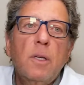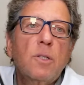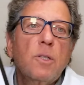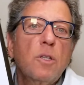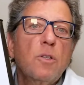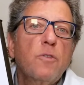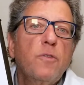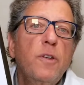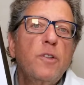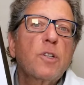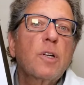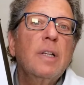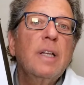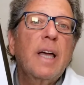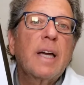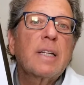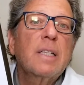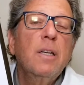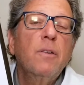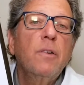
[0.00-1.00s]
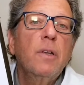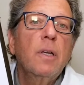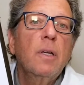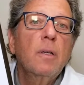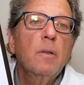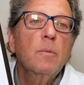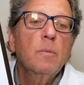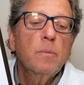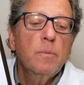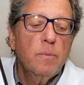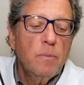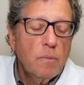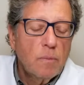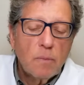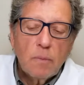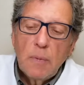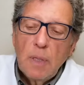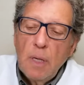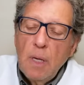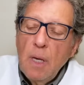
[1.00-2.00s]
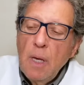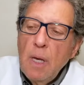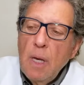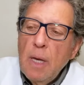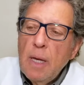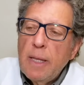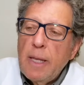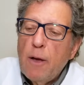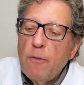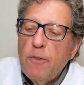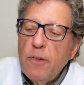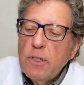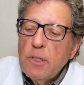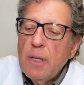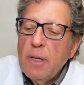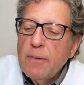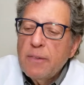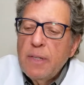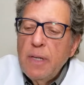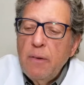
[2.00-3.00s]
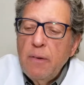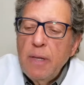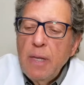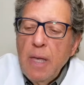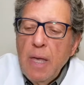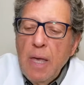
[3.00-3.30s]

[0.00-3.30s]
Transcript: is physical activity. Now, physical activity,